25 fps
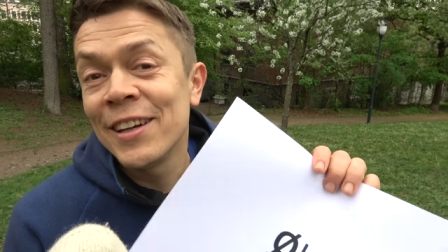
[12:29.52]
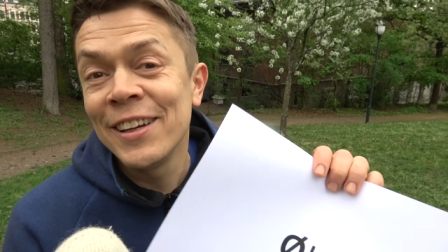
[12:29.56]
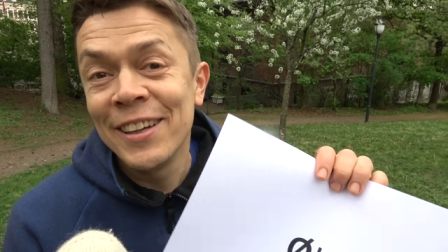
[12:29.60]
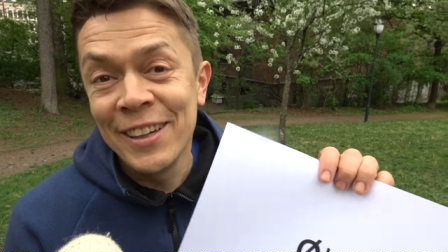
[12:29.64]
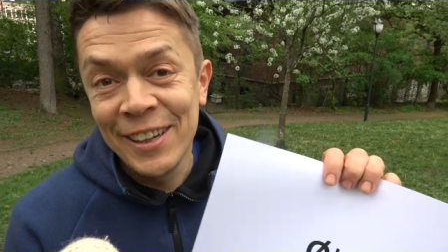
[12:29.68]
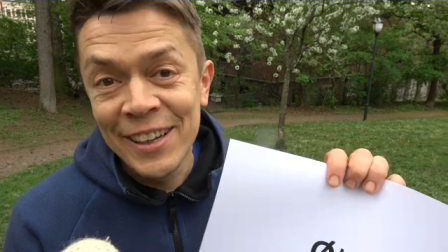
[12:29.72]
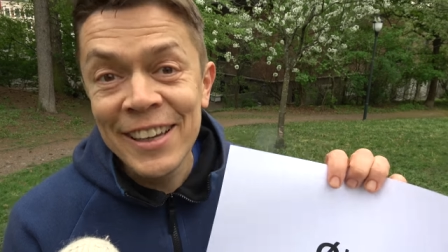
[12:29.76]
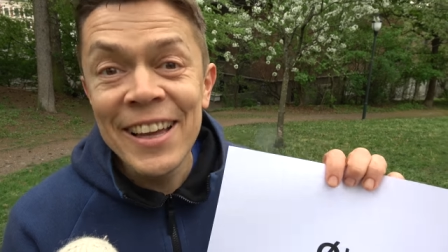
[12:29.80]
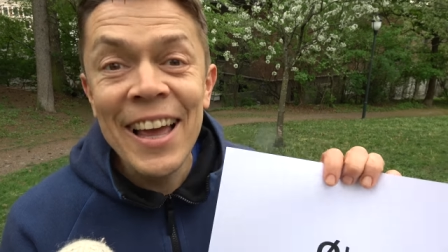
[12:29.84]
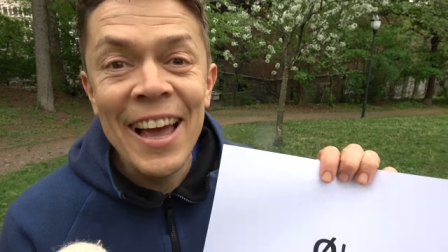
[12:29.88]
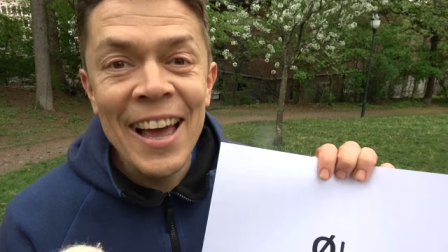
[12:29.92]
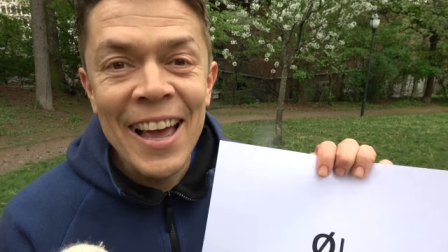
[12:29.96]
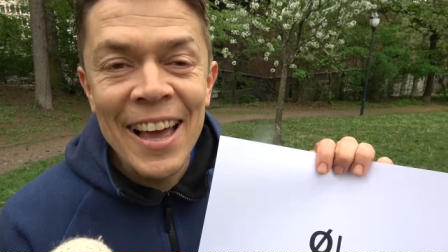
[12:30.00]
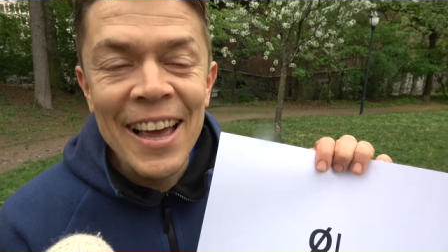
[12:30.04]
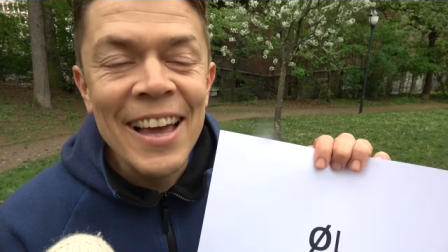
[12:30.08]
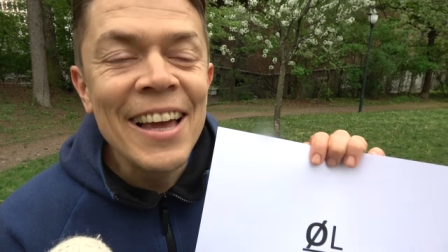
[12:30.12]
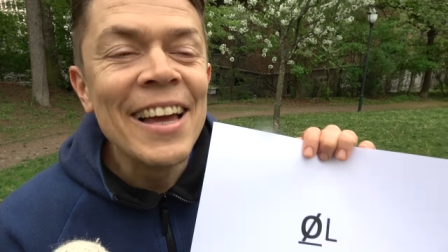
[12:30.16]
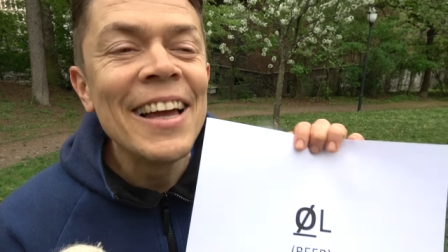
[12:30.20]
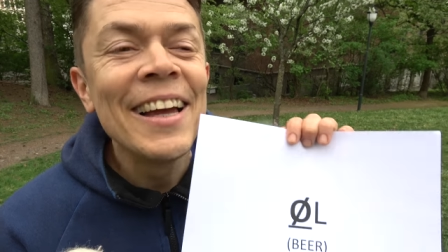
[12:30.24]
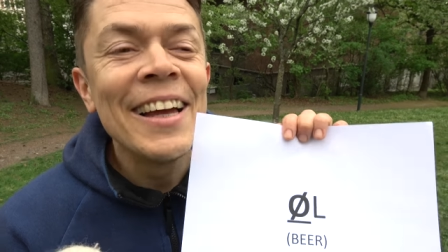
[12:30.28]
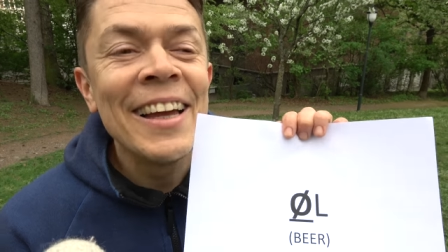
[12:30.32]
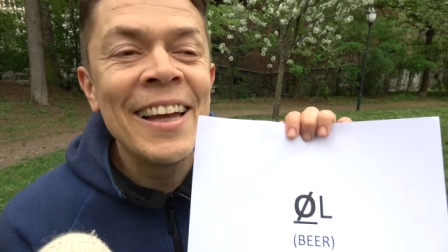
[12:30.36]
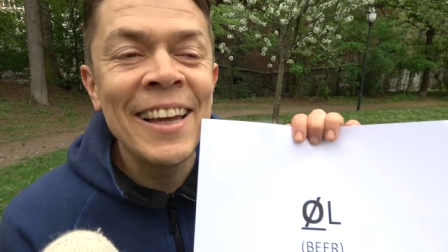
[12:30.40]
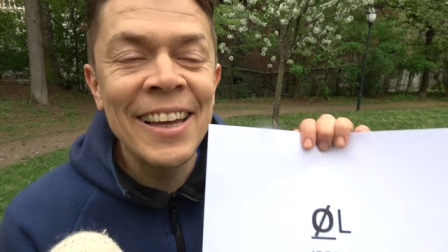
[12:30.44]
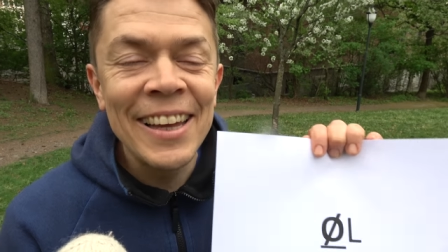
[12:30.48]
wool. Yeah, that
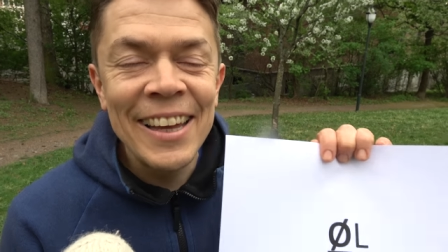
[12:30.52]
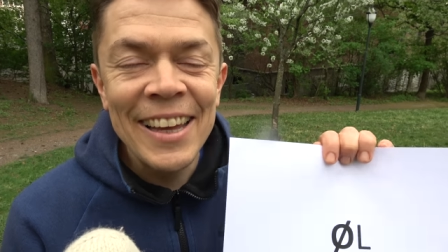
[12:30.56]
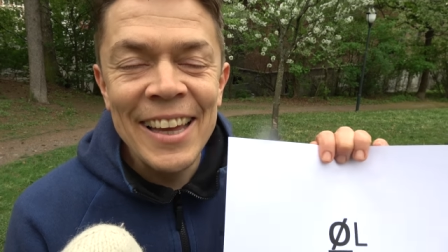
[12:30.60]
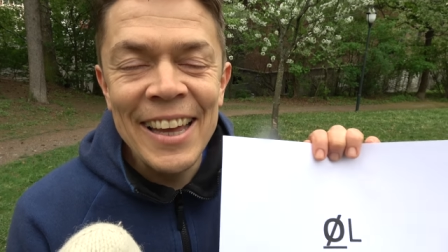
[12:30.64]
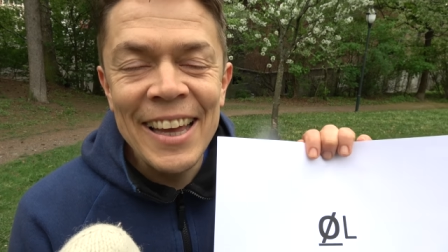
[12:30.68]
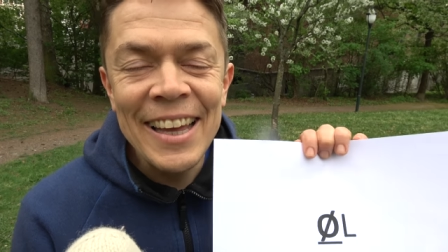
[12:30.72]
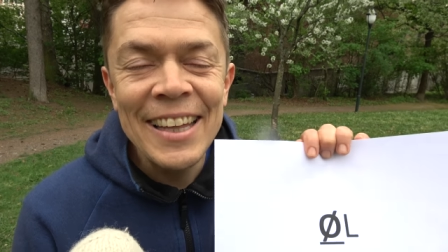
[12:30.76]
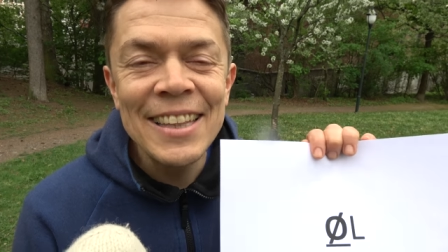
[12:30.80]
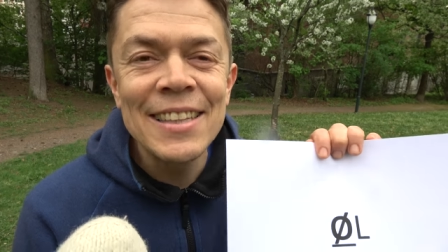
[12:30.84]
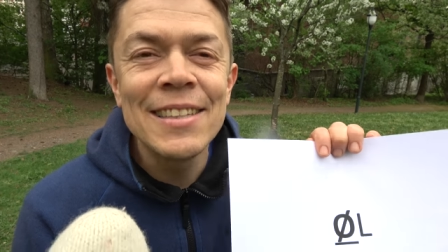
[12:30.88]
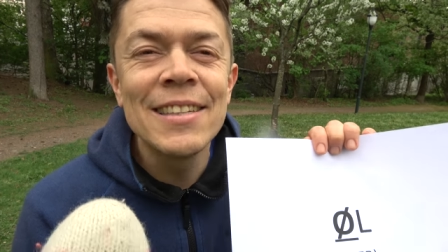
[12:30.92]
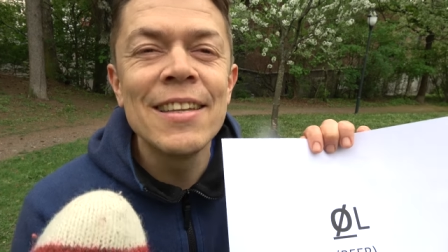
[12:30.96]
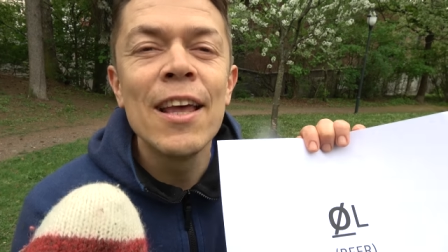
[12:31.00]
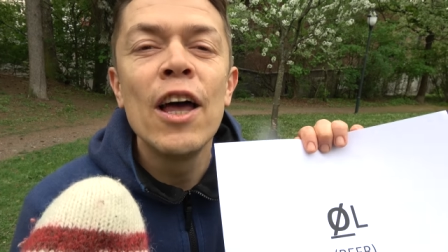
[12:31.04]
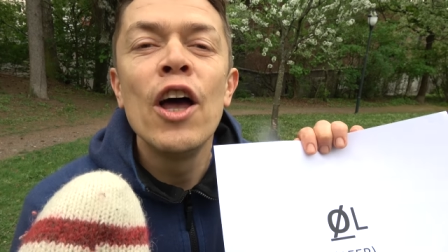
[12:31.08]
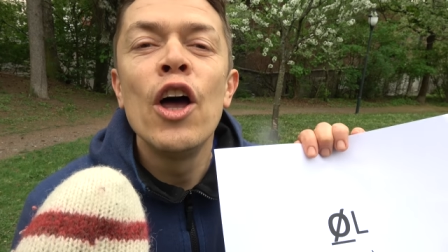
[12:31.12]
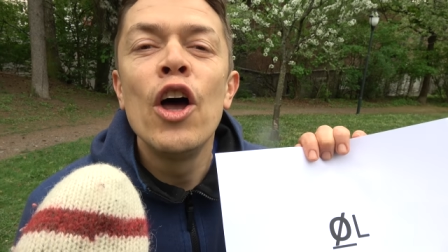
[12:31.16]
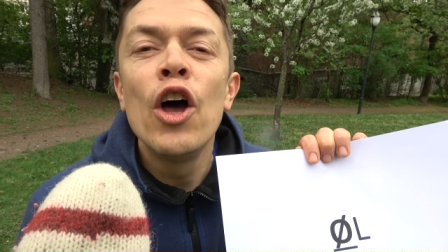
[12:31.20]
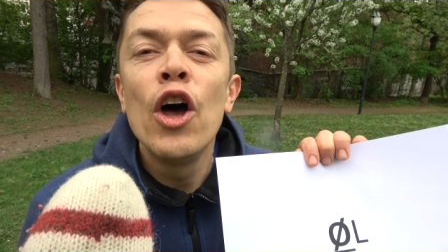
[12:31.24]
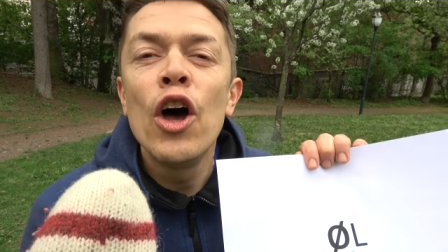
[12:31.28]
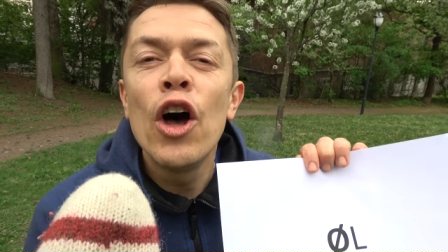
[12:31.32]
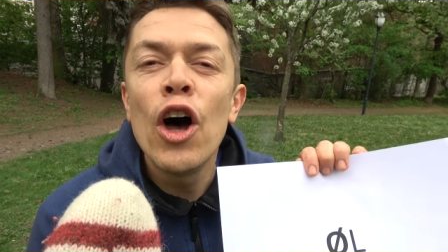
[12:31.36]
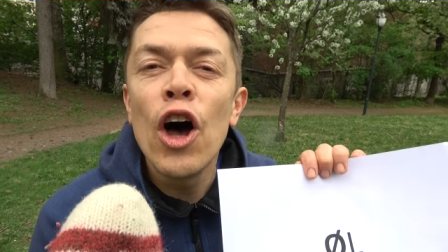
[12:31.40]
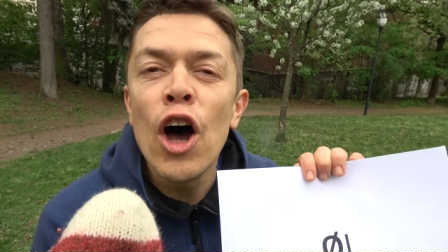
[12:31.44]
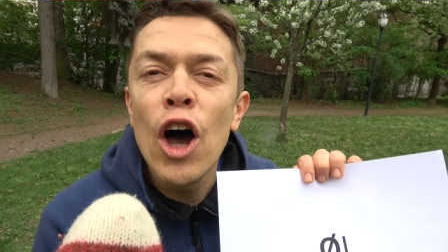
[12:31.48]
means wool. It's
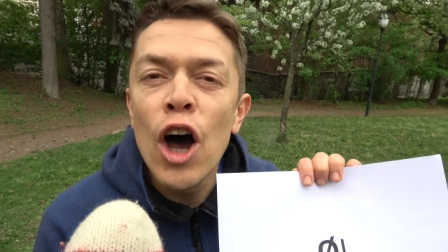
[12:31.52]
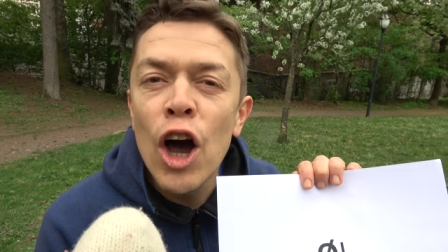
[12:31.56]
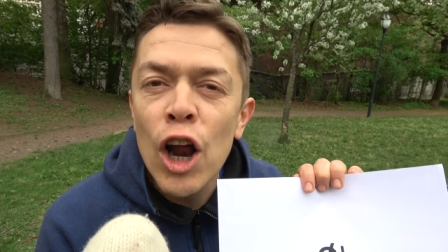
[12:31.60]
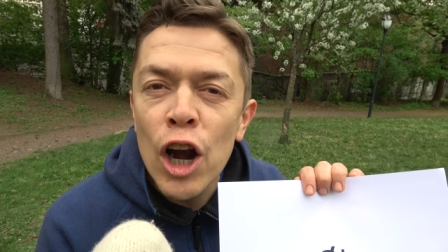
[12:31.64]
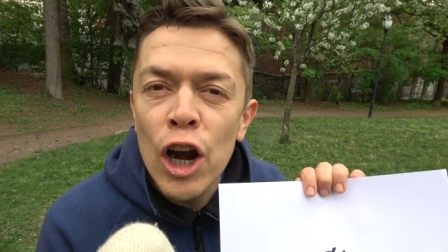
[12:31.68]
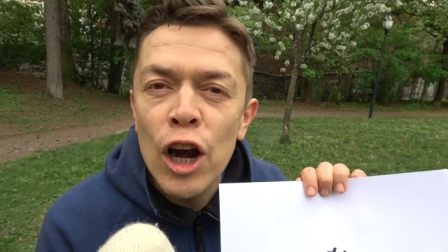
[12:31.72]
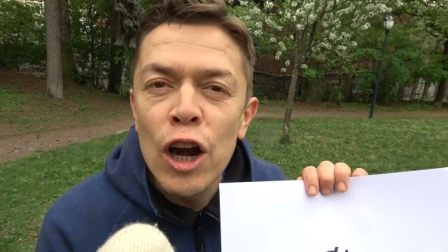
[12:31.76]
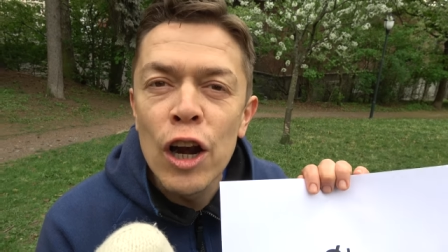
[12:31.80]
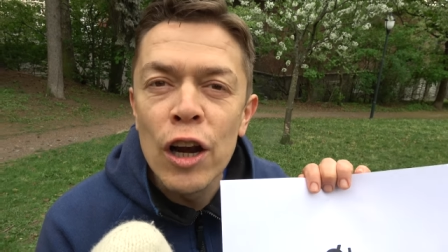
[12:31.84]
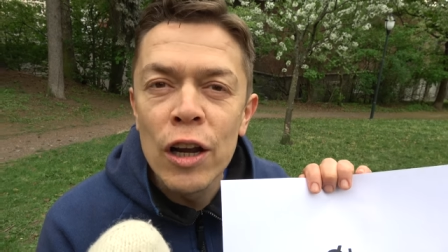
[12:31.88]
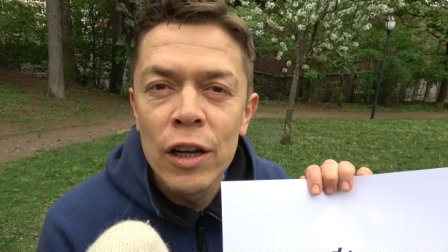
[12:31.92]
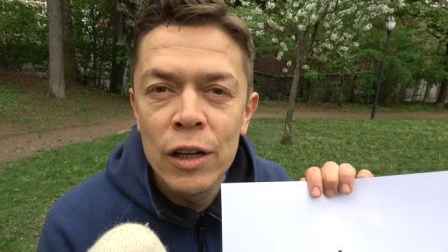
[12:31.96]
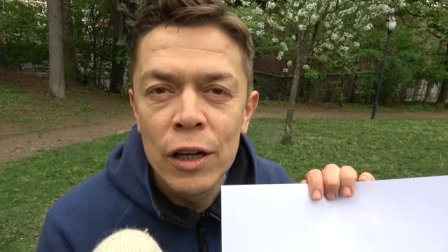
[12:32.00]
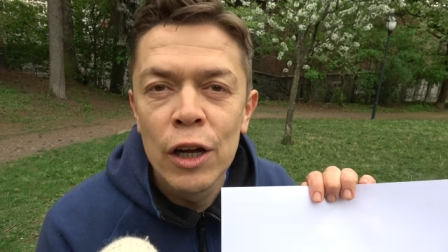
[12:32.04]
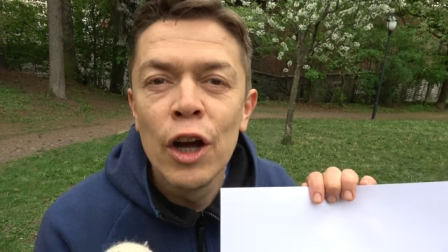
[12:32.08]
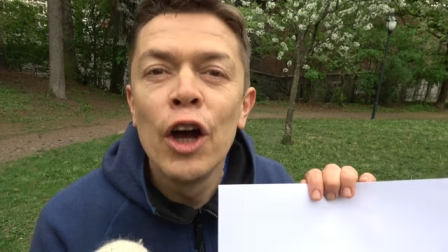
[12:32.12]
öl.